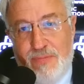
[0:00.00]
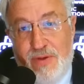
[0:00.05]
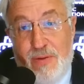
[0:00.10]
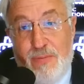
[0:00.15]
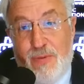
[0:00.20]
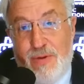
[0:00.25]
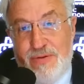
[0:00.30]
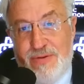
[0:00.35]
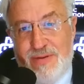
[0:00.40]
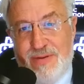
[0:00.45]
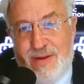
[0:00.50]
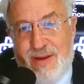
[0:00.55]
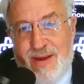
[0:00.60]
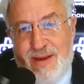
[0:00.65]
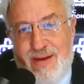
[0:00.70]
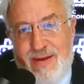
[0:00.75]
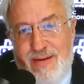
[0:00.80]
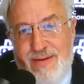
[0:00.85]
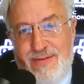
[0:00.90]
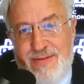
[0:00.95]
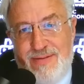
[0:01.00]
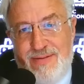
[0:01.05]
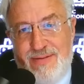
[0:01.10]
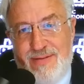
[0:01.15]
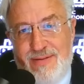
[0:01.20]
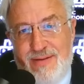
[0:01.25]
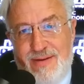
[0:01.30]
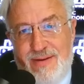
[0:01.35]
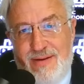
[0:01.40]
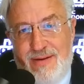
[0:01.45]
that wasn't the case.
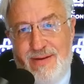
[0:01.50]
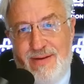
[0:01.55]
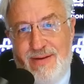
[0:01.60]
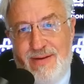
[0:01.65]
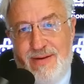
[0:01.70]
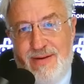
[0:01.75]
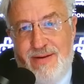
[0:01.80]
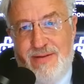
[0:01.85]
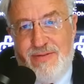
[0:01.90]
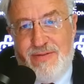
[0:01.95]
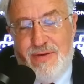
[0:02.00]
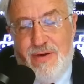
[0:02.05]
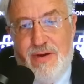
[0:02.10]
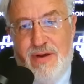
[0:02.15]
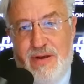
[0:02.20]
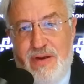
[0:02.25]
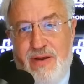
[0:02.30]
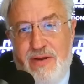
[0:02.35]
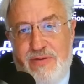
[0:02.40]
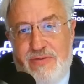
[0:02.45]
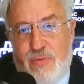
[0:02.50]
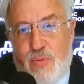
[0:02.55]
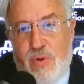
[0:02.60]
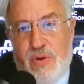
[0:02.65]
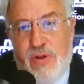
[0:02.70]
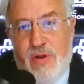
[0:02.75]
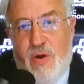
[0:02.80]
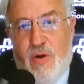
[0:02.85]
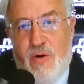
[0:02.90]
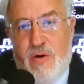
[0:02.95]
So it's
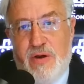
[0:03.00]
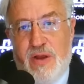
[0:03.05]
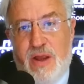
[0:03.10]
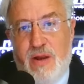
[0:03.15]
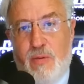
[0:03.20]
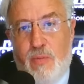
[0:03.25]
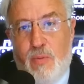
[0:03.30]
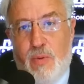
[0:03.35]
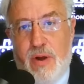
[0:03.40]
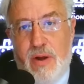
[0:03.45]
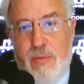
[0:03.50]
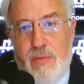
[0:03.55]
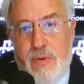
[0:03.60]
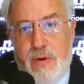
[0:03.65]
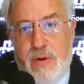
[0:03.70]
really hard to get away